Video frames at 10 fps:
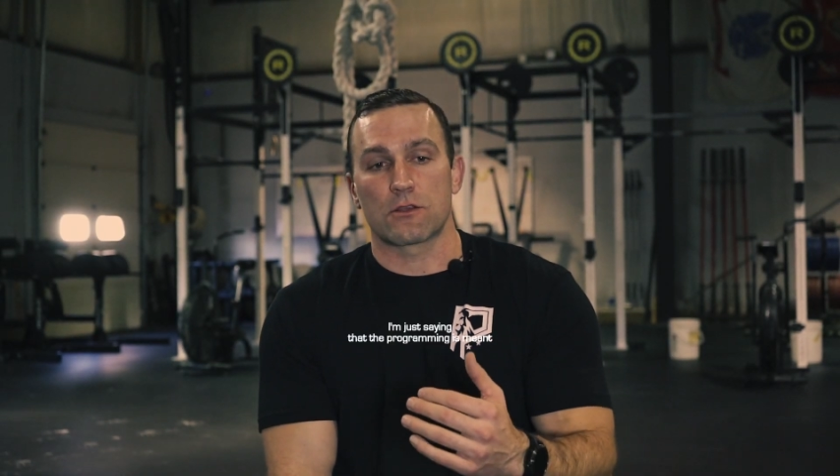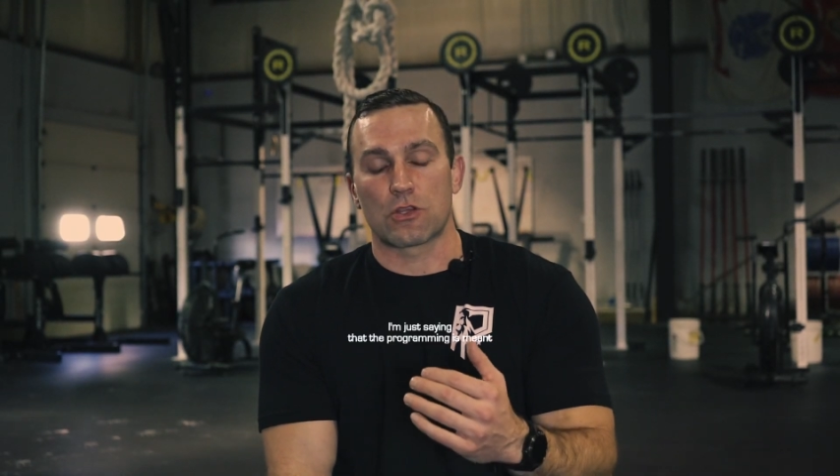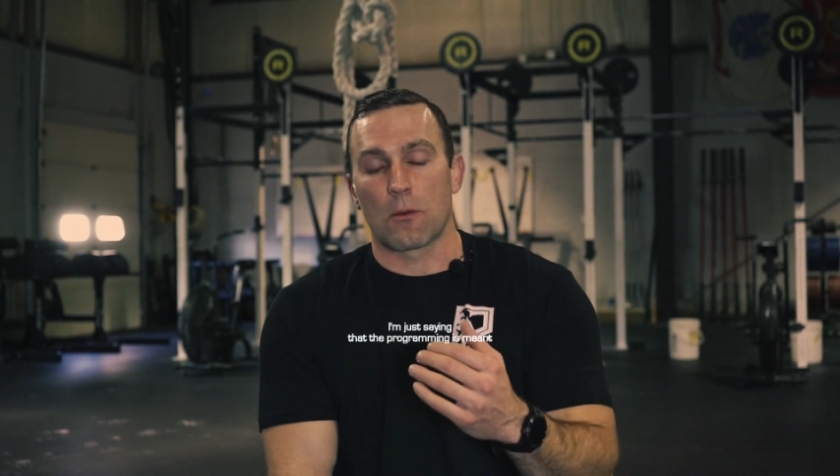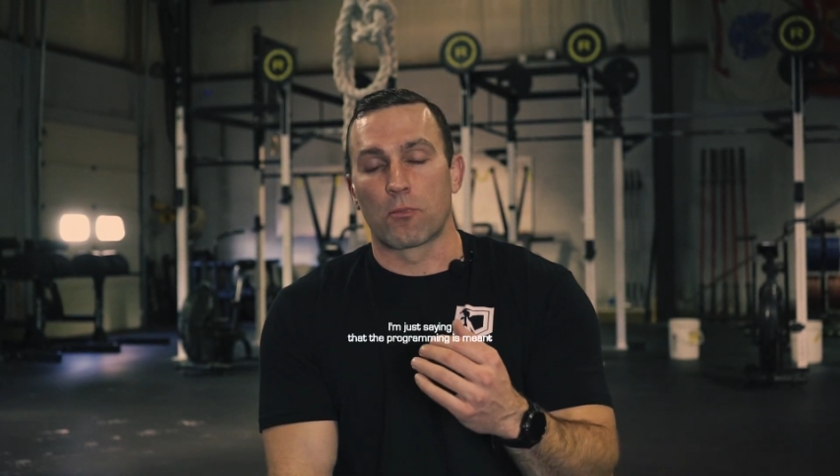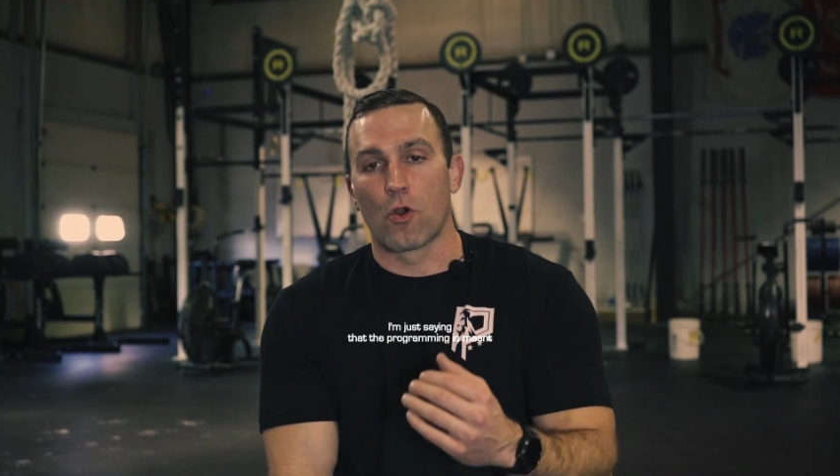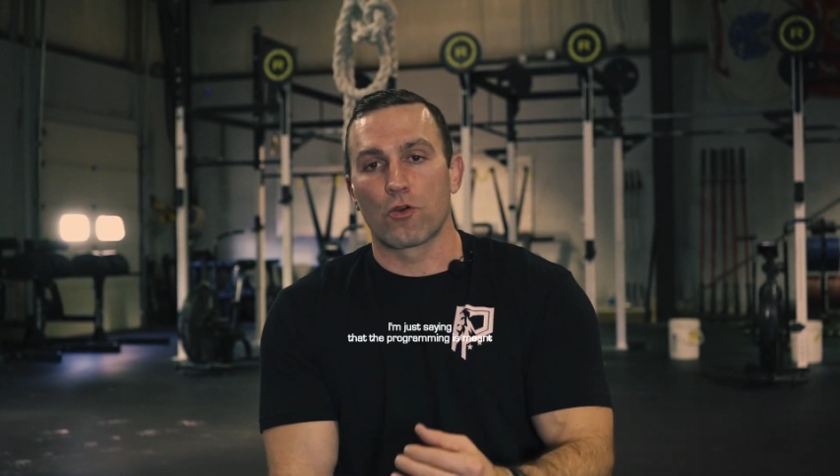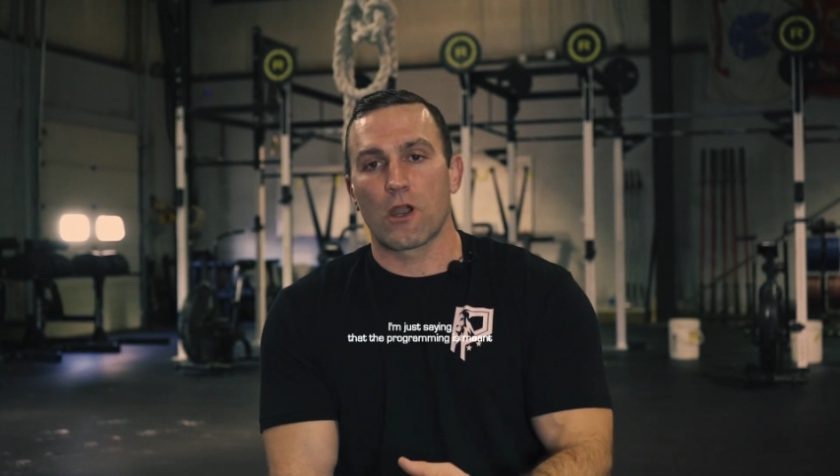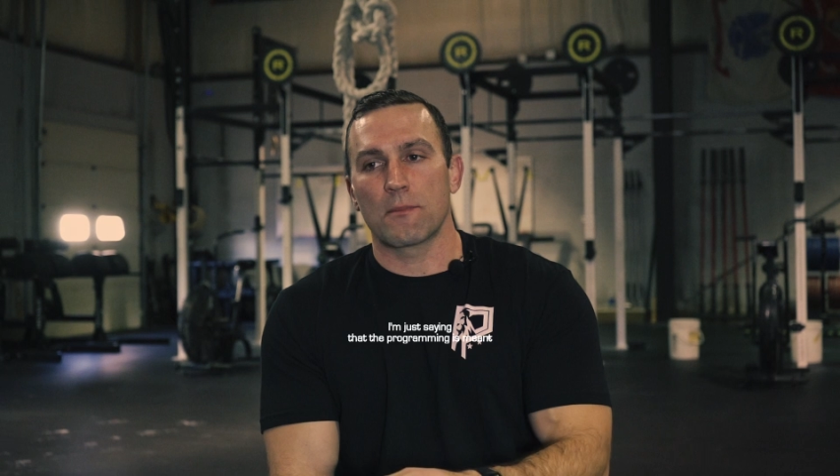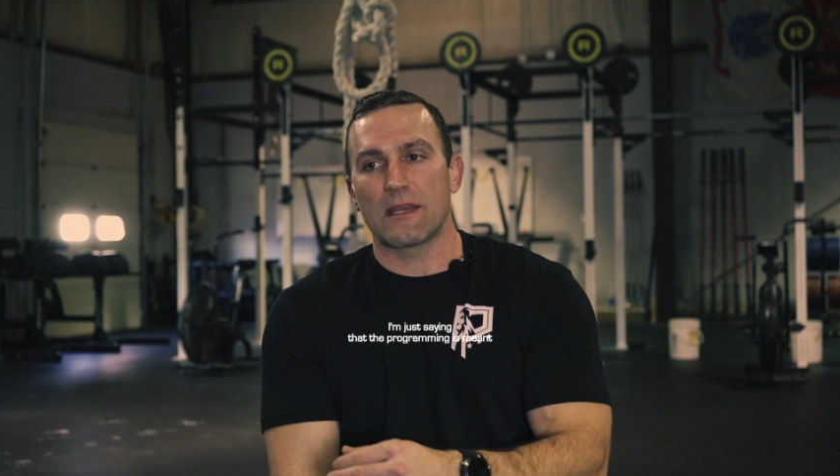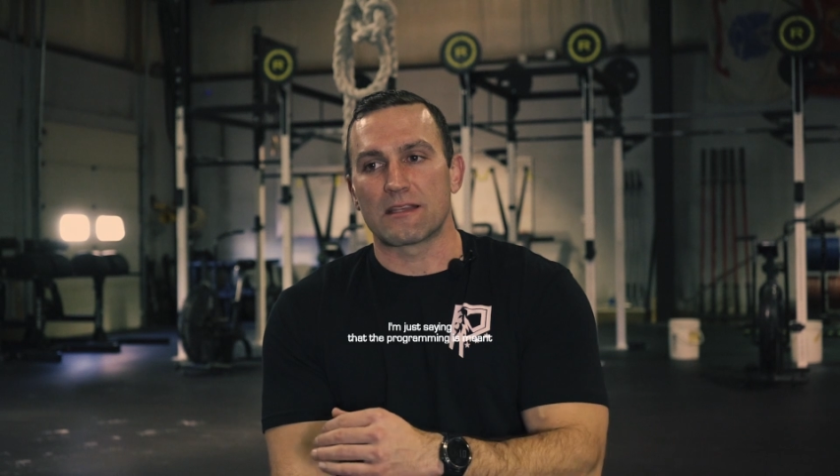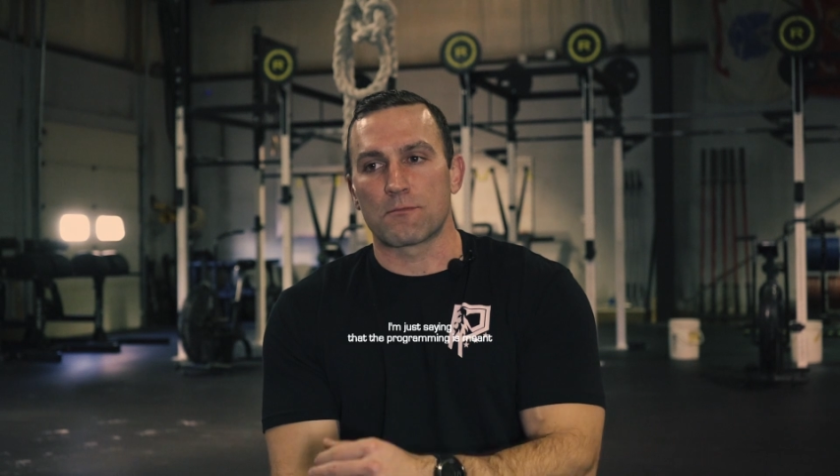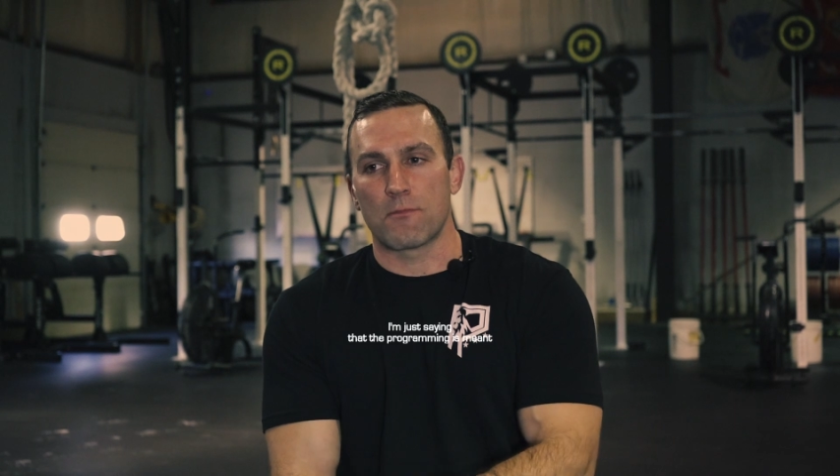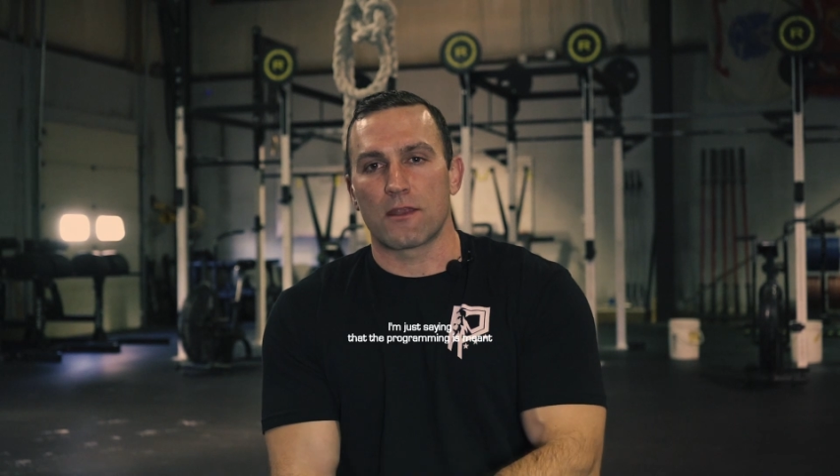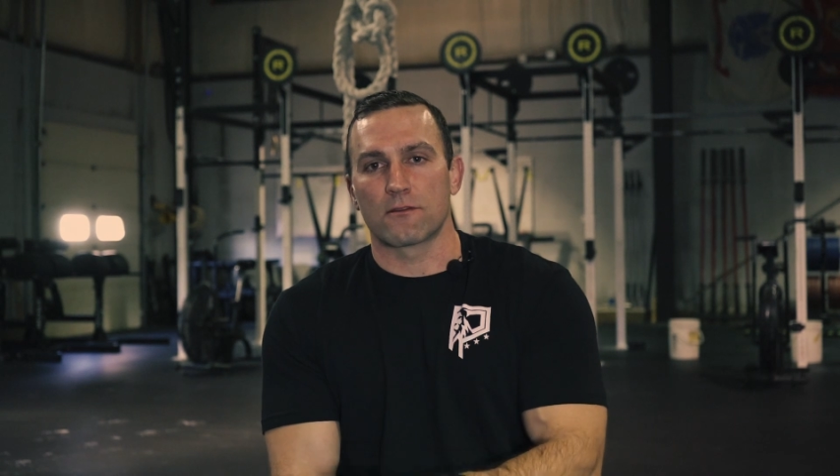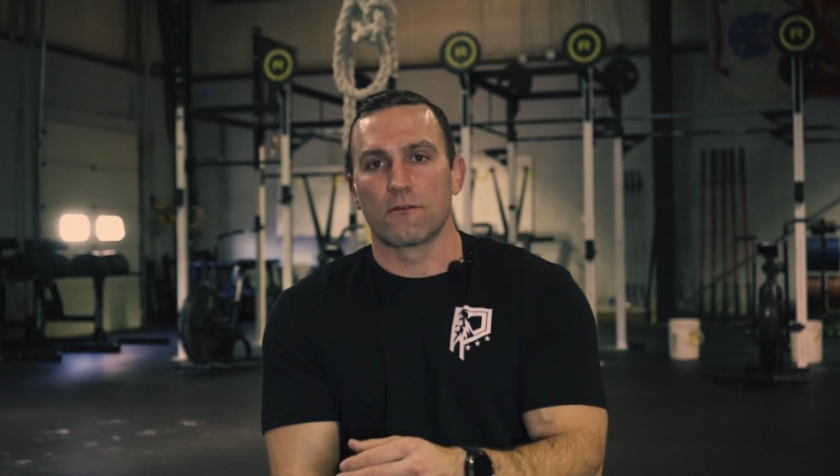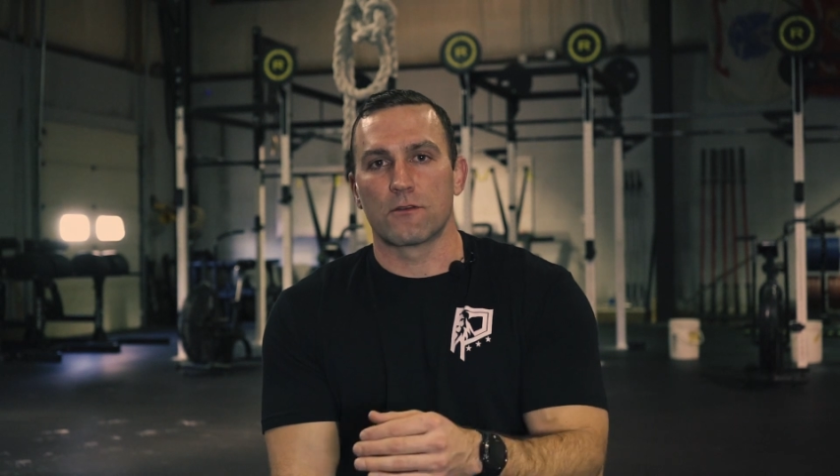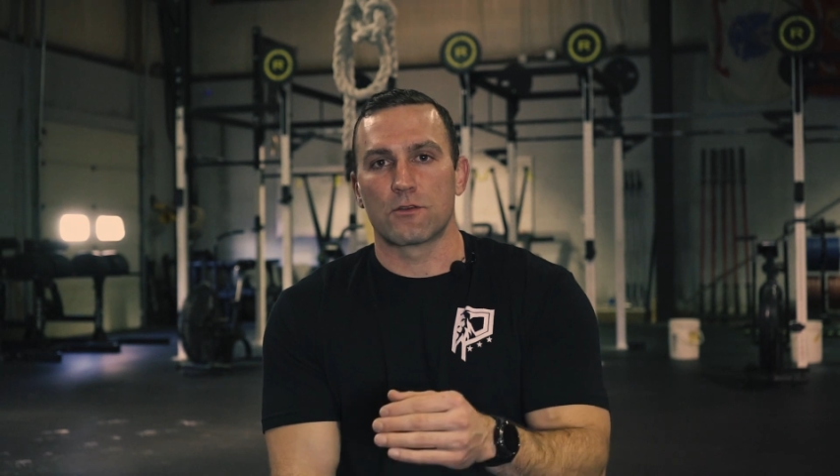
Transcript: the programming is meant